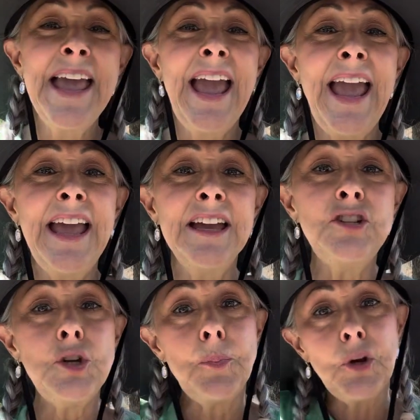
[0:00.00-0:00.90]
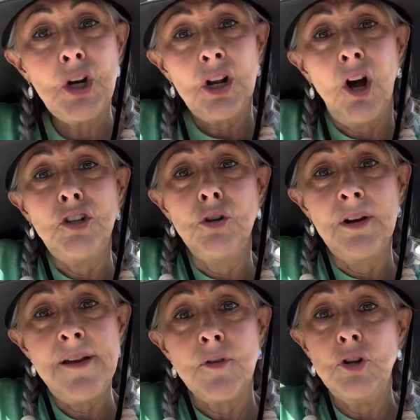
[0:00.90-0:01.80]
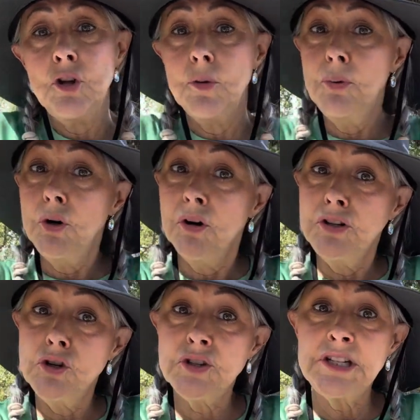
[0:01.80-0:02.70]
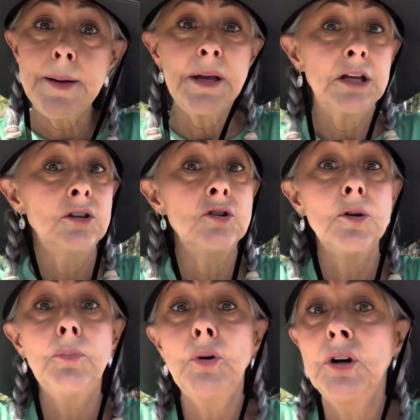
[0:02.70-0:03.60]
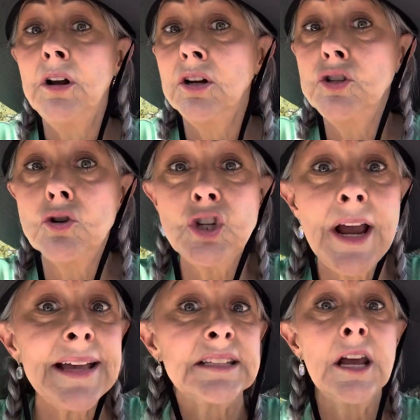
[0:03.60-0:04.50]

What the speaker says: And you put it on your liver. You can put it on your stomach. You can put it on your chest.